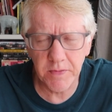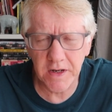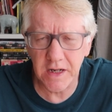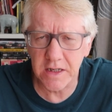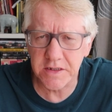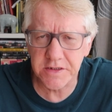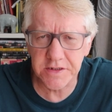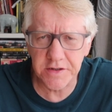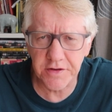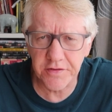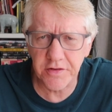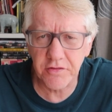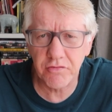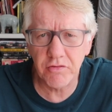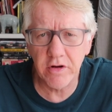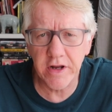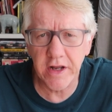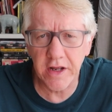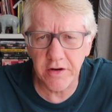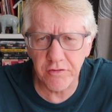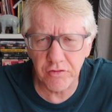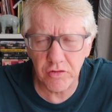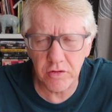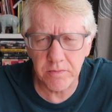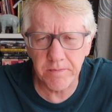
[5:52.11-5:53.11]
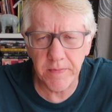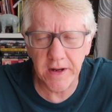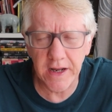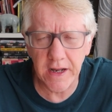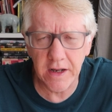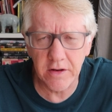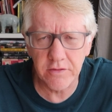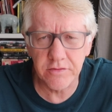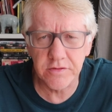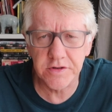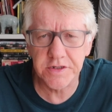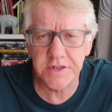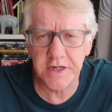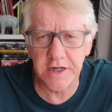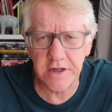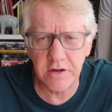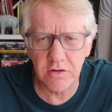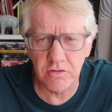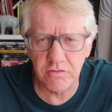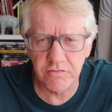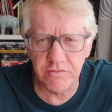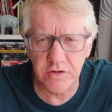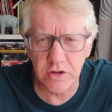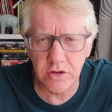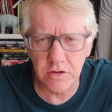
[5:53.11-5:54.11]
plus a £300
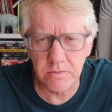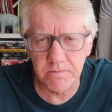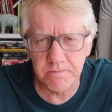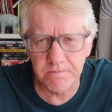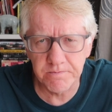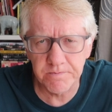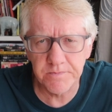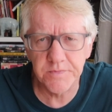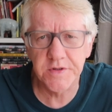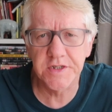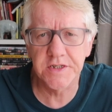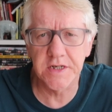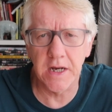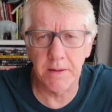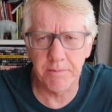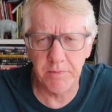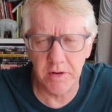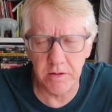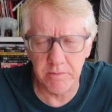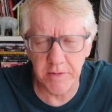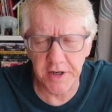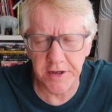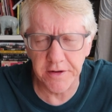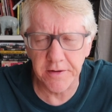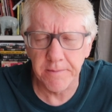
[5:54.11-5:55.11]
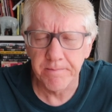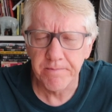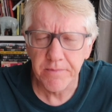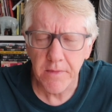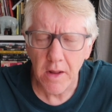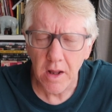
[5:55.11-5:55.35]
single room supplement.